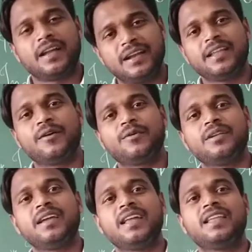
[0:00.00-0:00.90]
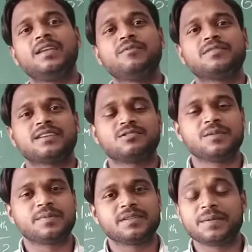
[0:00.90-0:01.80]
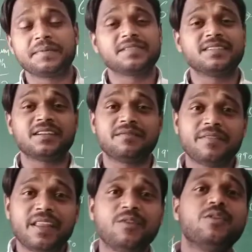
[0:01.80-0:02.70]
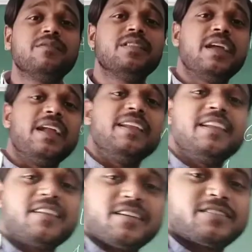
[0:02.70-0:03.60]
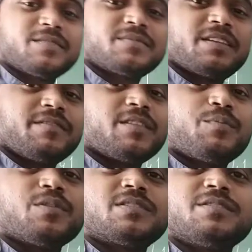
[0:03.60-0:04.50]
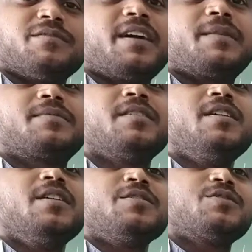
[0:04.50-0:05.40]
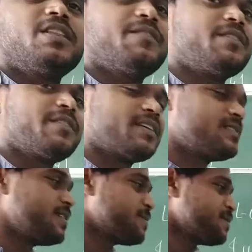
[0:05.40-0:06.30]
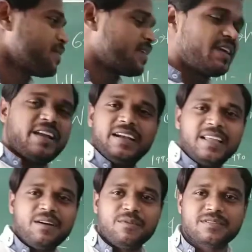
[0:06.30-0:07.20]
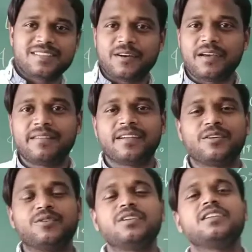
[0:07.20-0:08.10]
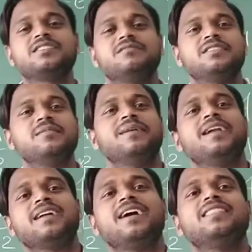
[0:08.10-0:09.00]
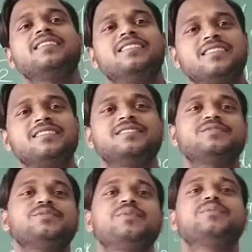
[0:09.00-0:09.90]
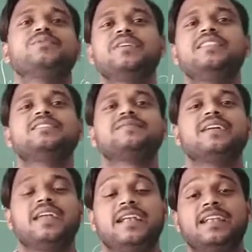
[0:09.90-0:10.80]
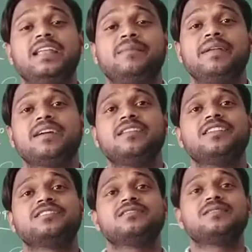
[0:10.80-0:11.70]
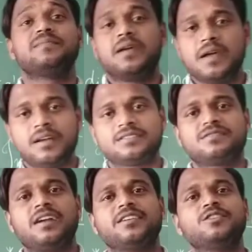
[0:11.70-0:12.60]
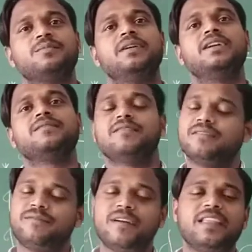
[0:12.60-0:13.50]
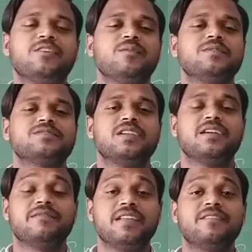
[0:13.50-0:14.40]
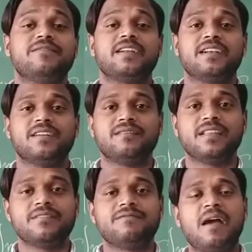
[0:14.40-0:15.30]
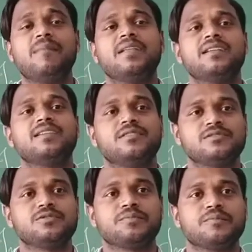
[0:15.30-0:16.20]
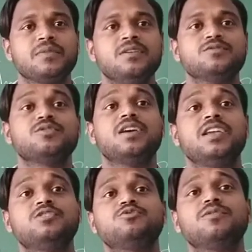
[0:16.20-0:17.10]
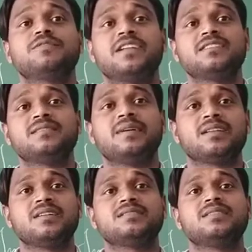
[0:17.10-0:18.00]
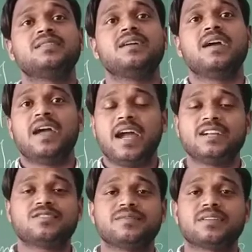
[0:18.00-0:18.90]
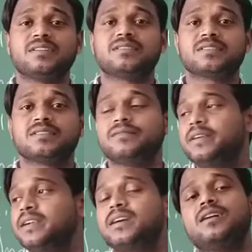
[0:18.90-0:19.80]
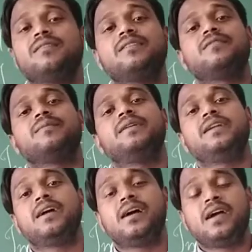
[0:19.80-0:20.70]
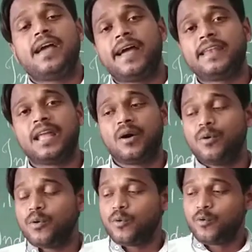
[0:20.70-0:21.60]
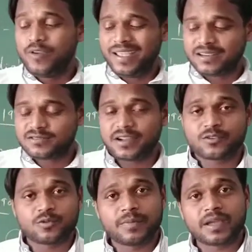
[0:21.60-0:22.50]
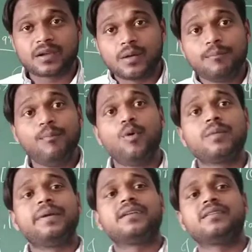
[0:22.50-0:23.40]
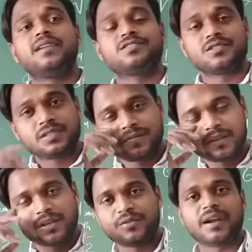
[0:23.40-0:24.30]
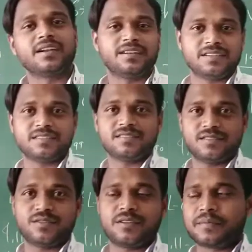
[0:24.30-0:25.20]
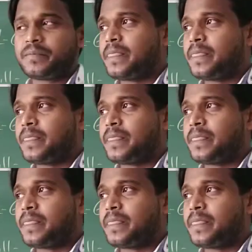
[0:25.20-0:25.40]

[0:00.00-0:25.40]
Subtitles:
India only, and he was actually represented very good with the Indian customs and with the positive vibes. So therefore we can say India was now having a good relation with America and the other countries. So in this way, Indian American relationship started to build up very commercially, very friendly and very familiarly also. So the issue of terrorism and concerned heads of the countries went away from India, and now we are trying to make more better relationship with the United Nations and all.